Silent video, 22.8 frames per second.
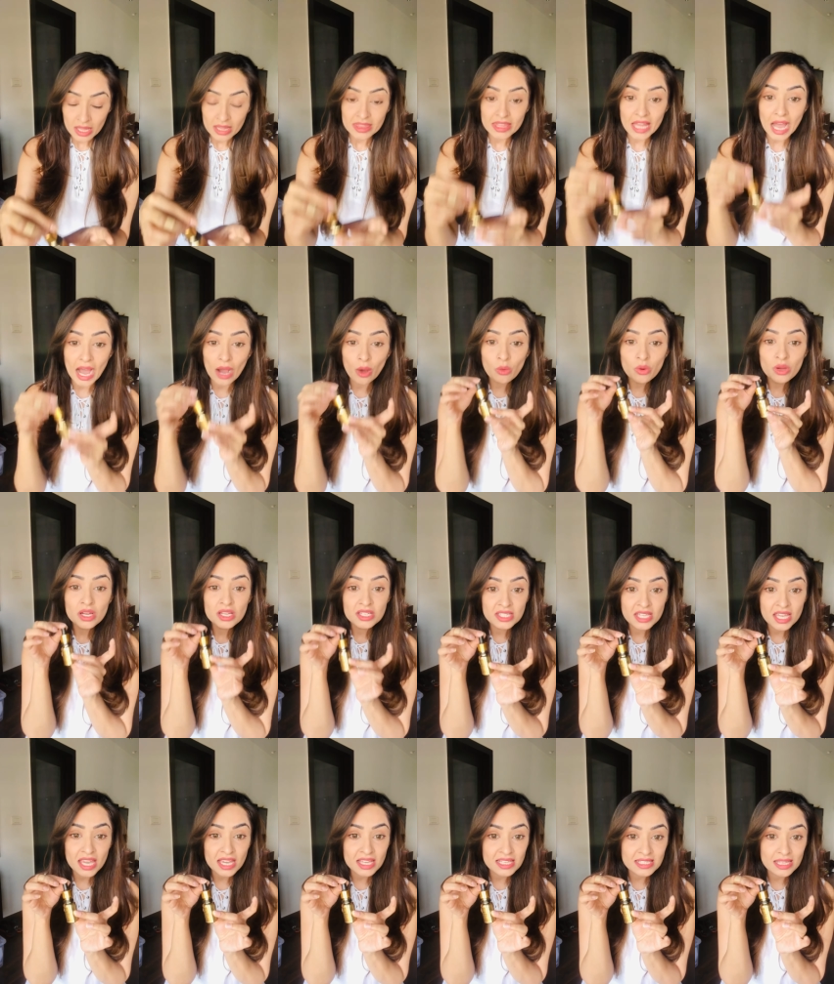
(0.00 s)
Now,
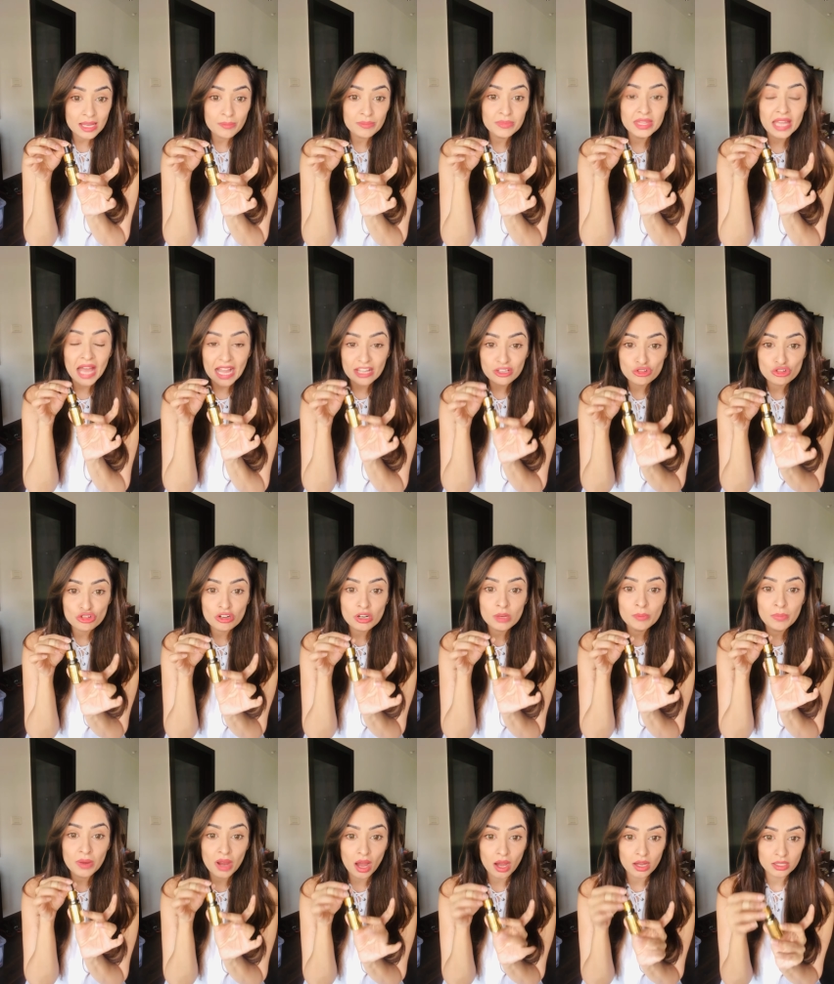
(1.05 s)
take some natural
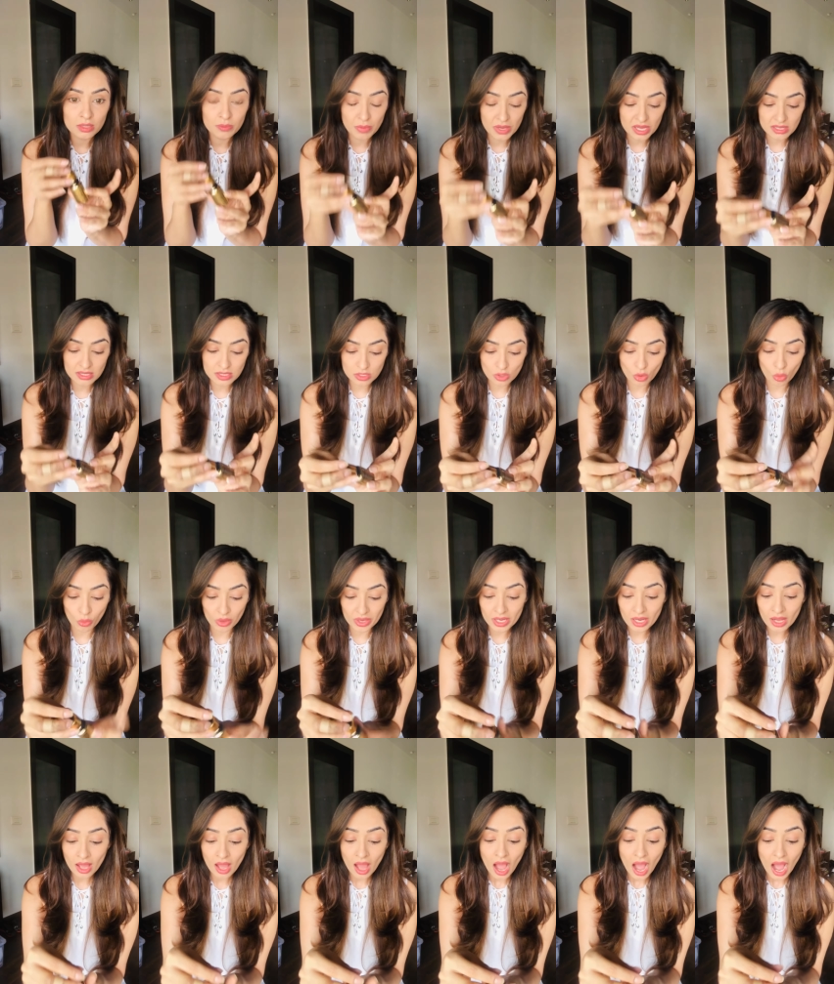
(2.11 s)
plant-based oil.
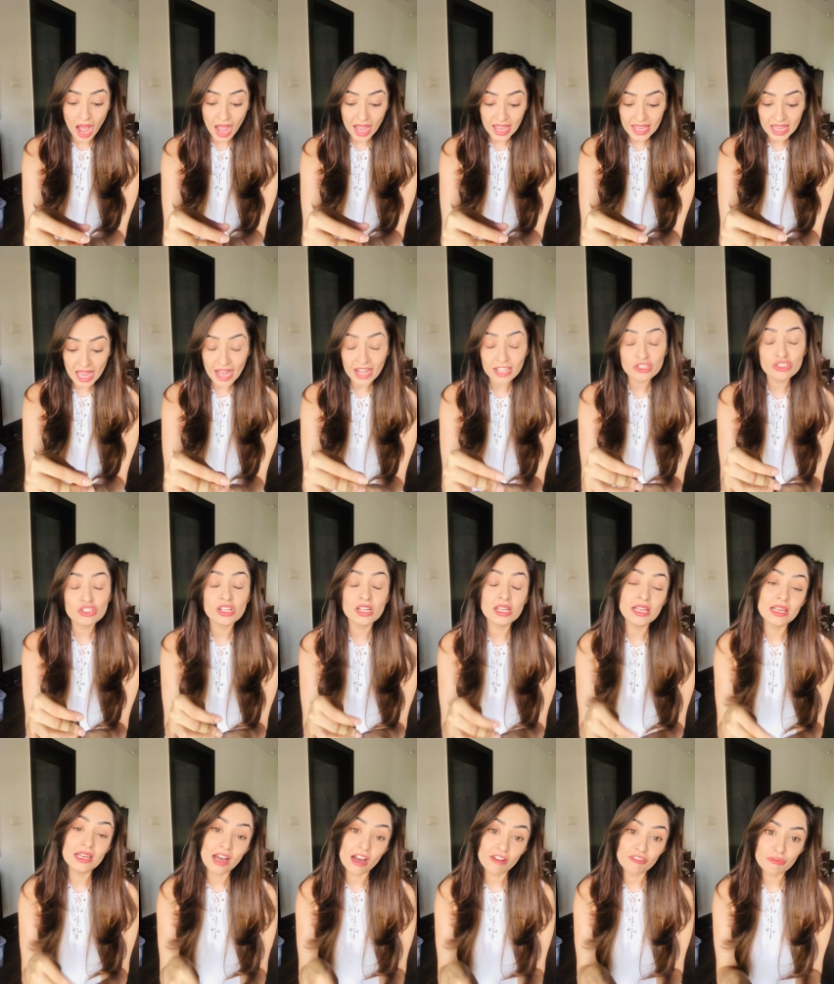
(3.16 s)
I
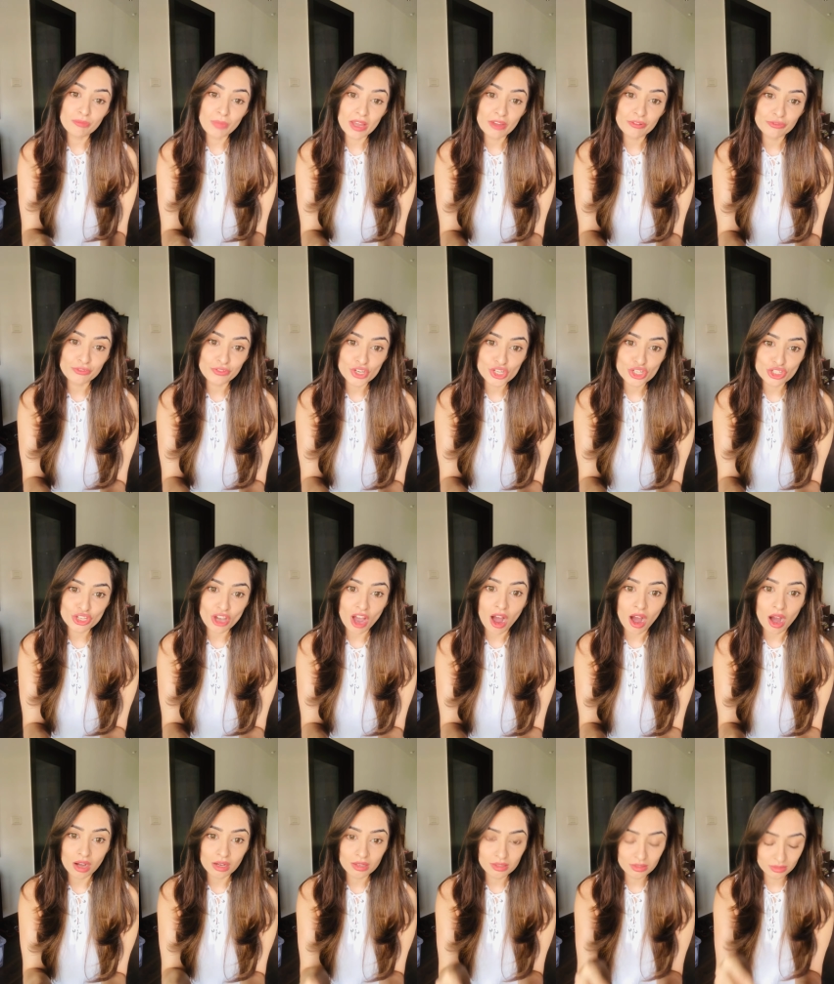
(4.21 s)
actually love my fish
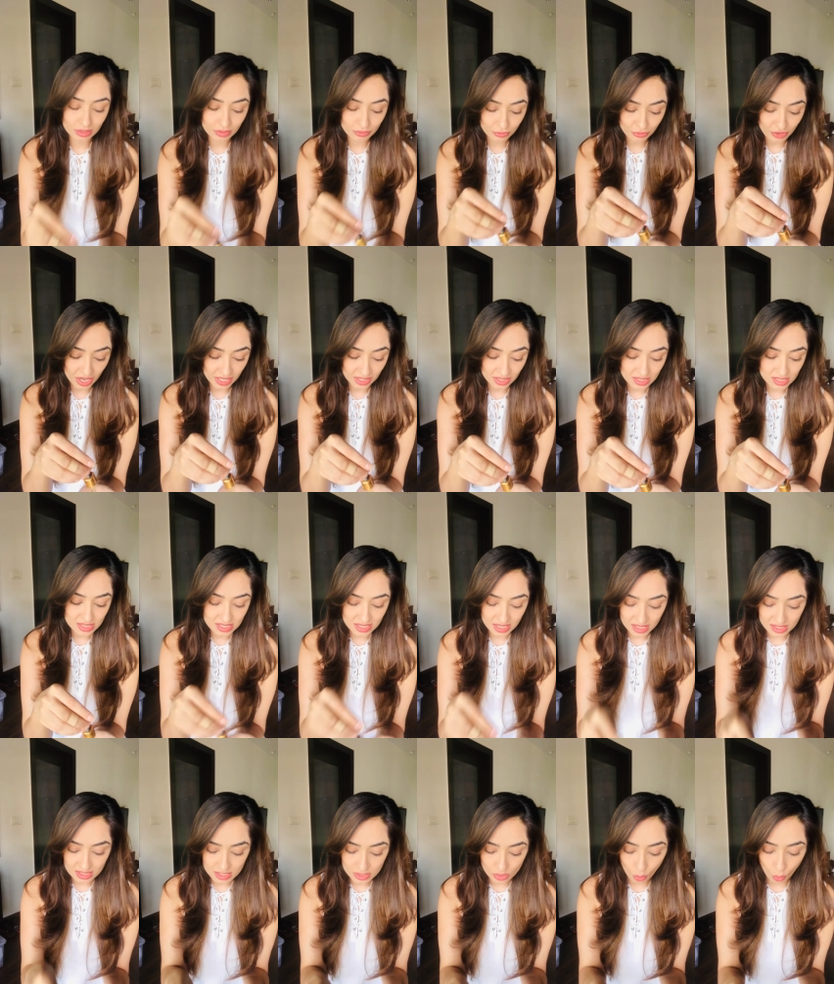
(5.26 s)
argan and
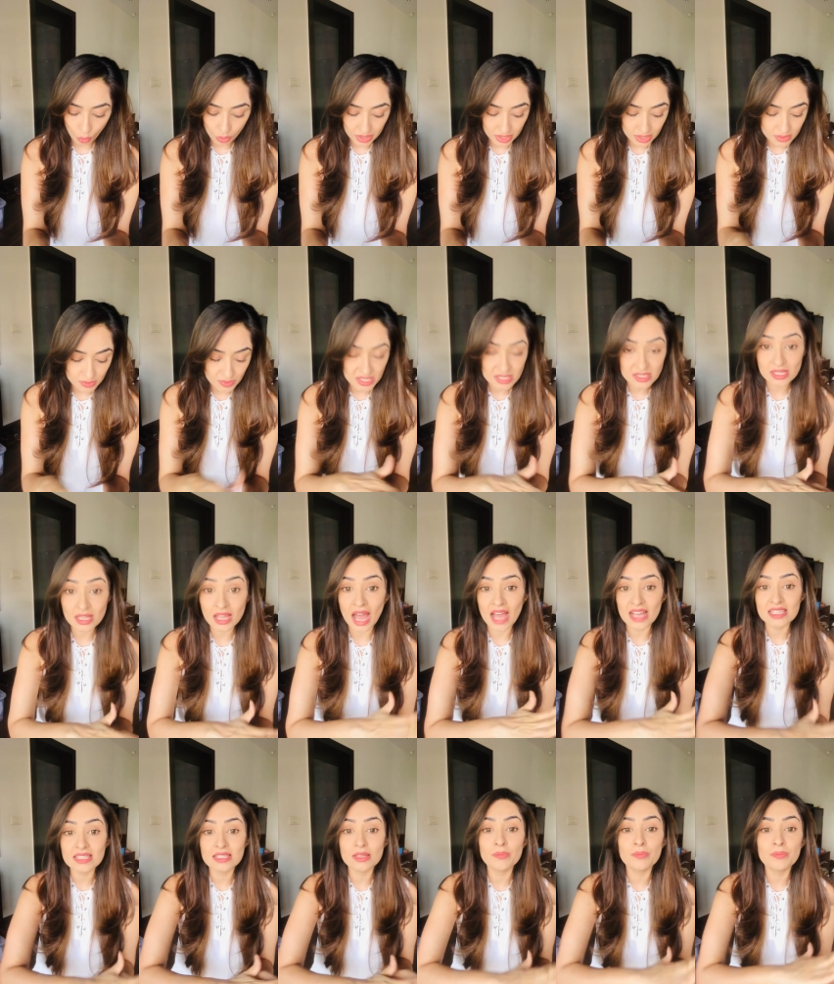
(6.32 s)
frankincense oil since it
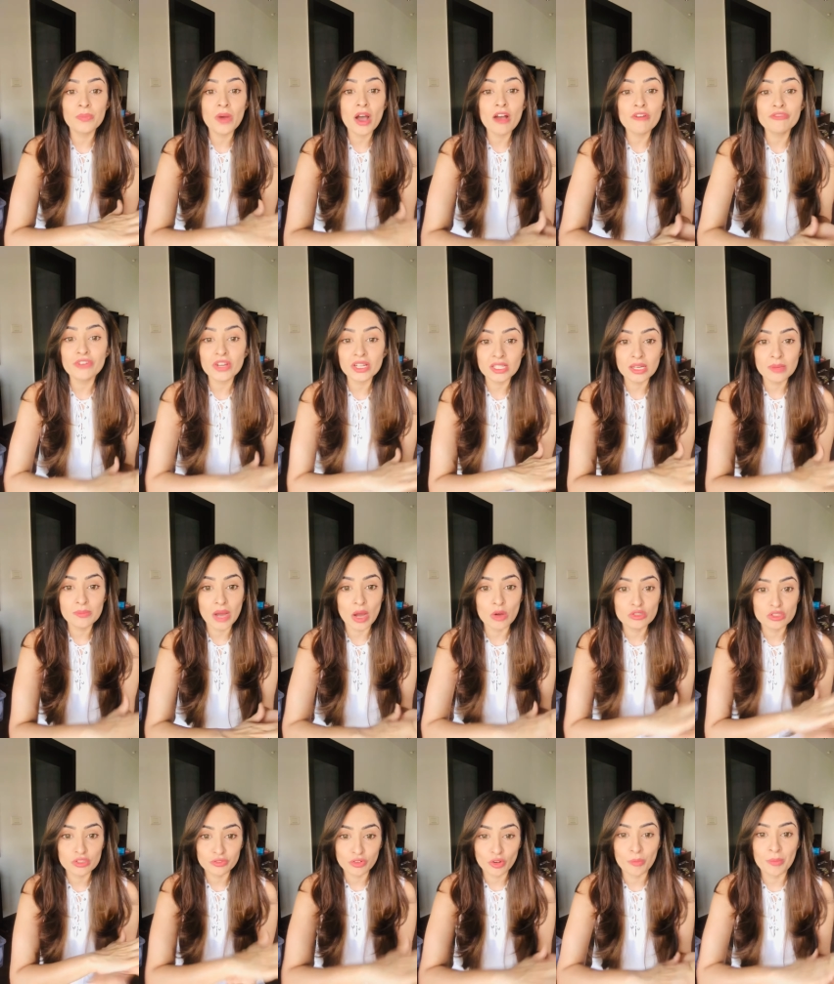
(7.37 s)
has the perfect
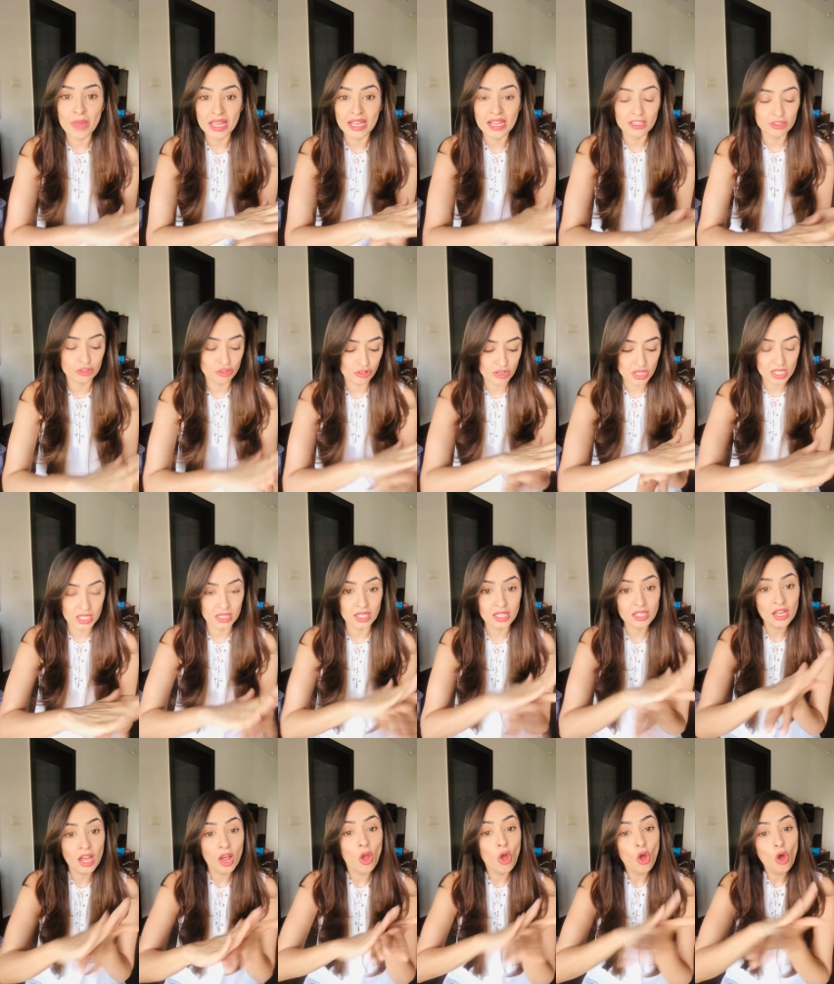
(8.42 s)
amount of omega-3 in it.
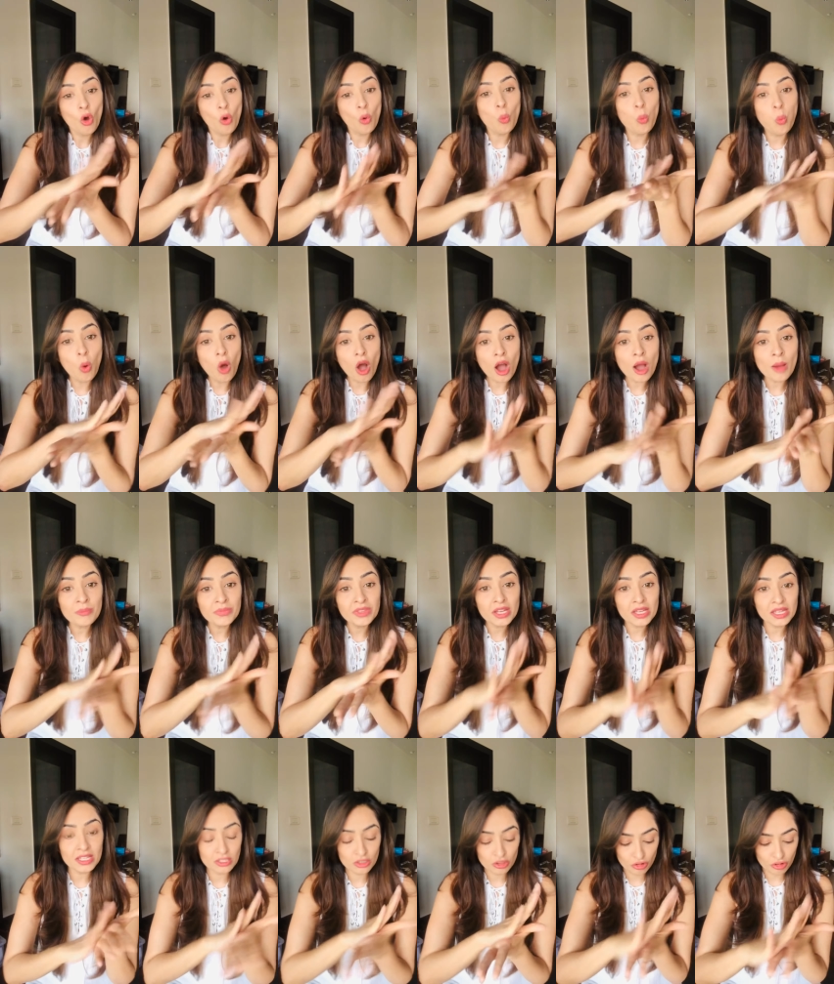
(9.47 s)
Warm the
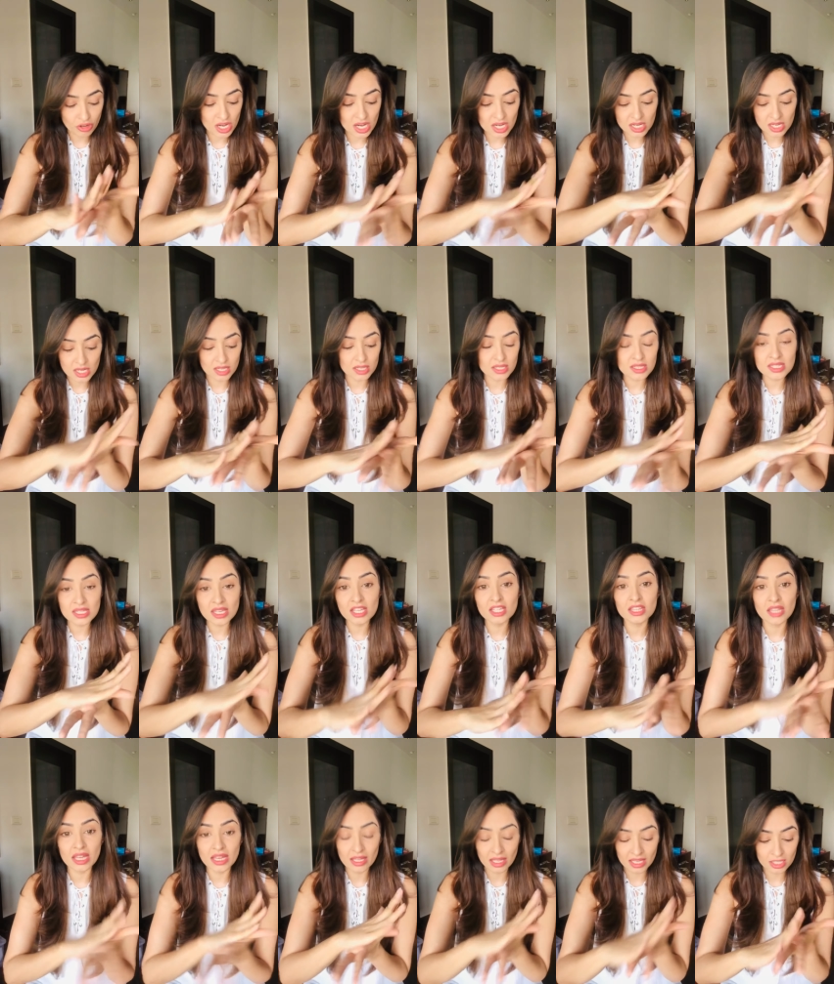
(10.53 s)
ingredients in,
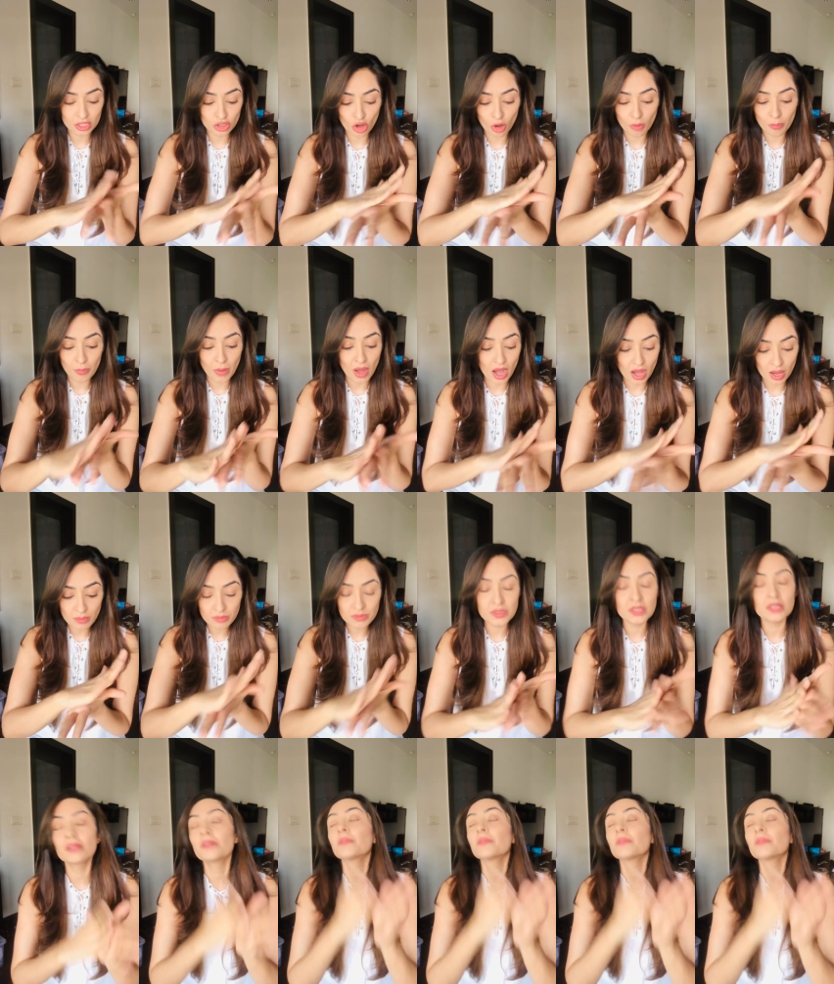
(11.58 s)
the, in your palms.